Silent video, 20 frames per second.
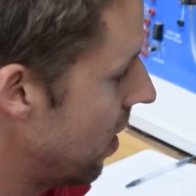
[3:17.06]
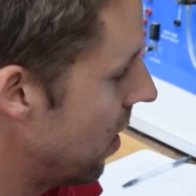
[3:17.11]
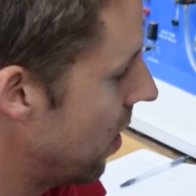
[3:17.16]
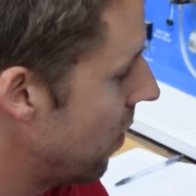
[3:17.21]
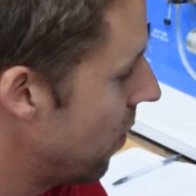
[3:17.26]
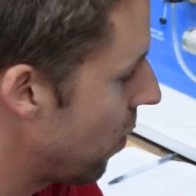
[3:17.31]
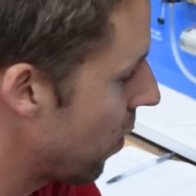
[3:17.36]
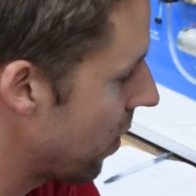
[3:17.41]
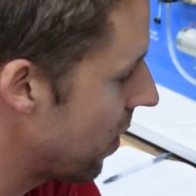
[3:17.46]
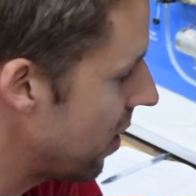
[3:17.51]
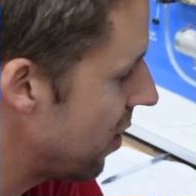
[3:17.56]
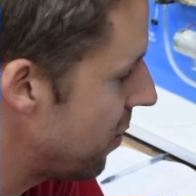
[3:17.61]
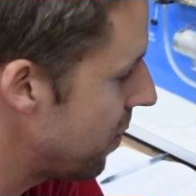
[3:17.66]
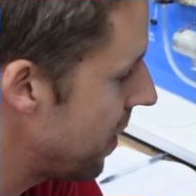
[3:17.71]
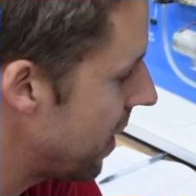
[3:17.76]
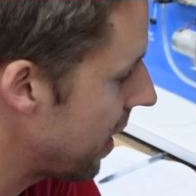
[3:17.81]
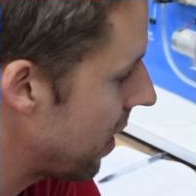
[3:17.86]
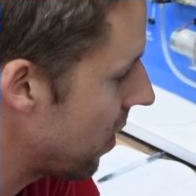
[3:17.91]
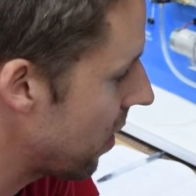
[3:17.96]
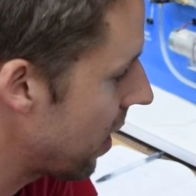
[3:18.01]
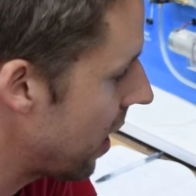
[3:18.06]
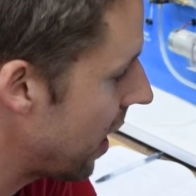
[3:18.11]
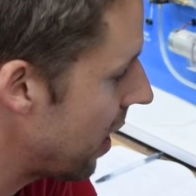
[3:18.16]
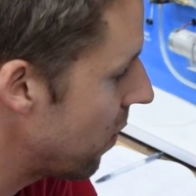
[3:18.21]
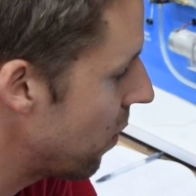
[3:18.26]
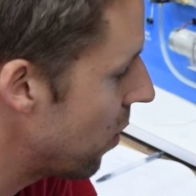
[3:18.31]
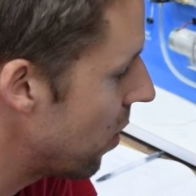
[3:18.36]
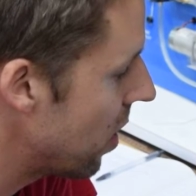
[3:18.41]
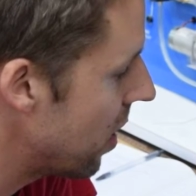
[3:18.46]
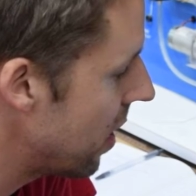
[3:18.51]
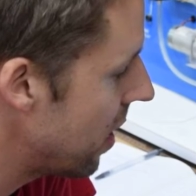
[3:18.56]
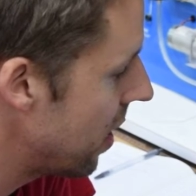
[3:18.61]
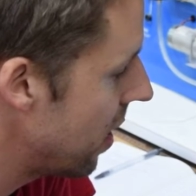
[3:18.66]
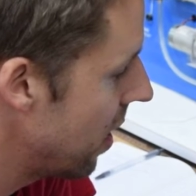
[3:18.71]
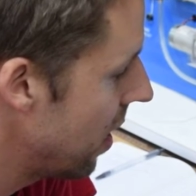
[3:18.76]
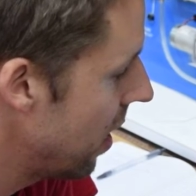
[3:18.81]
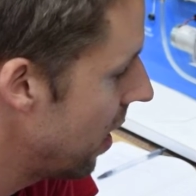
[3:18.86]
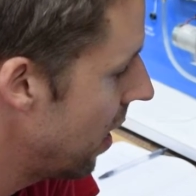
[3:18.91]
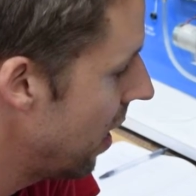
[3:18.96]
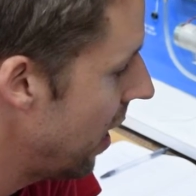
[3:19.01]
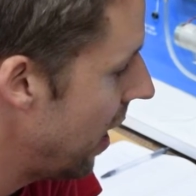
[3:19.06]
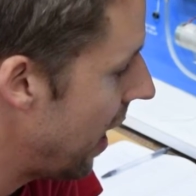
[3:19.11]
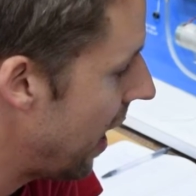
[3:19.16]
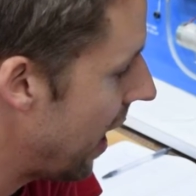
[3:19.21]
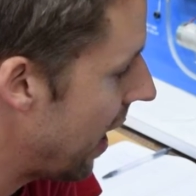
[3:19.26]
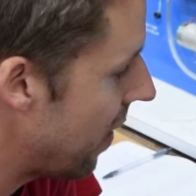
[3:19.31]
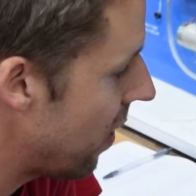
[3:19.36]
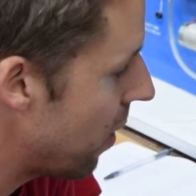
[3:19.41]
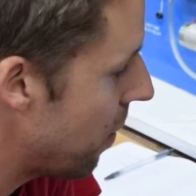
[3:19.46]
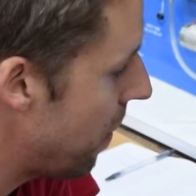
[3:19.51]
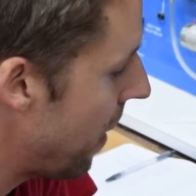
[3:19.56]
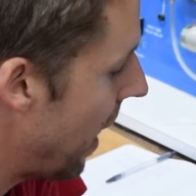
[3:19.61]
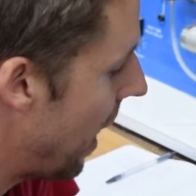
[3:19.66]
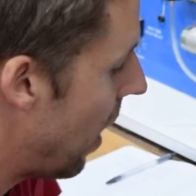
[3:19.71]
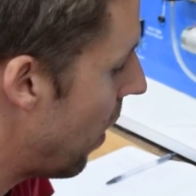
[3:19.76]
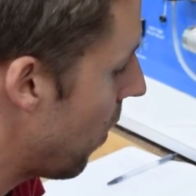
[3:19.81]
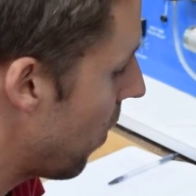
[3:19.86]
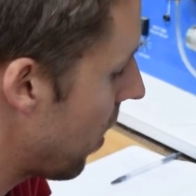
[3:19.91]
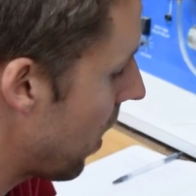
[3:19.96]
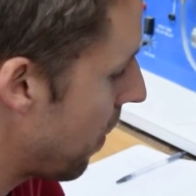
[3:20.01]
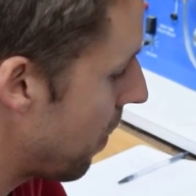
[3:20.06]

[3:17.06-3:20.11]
for this particular kind of wood. And the power,